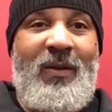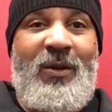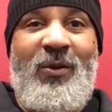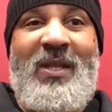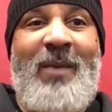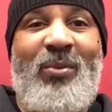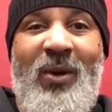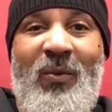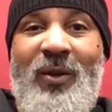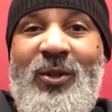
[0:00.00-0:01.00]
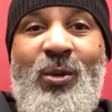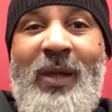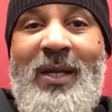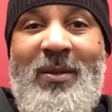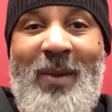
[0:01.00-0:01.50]
You're at that point where it's too
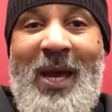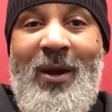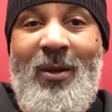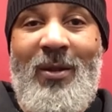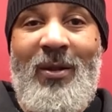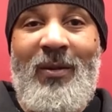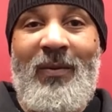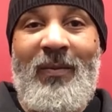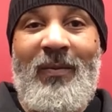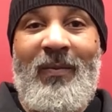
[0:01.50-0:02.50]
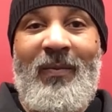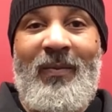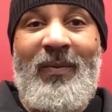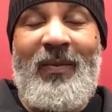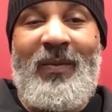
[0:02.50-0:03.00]
late to bail.
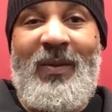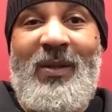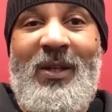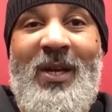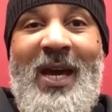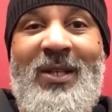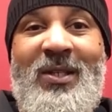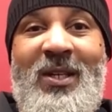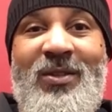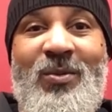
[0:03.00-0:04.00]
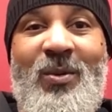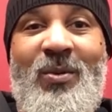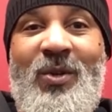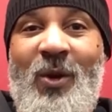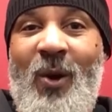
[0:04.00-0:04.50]
You gotta see it
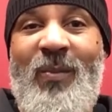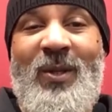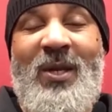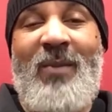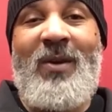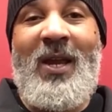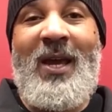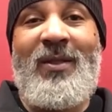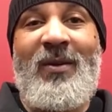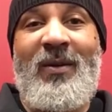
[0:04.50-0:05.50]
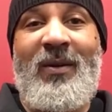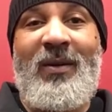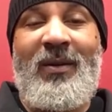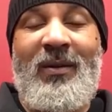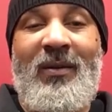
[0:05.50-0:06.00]
through. You're hoping it's coming together,
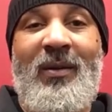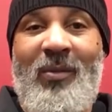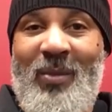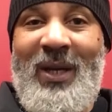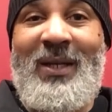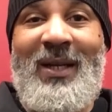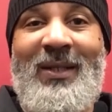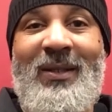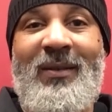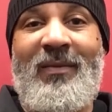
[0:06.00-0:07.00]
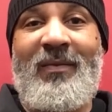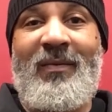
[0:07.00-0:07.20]
but it doesn't.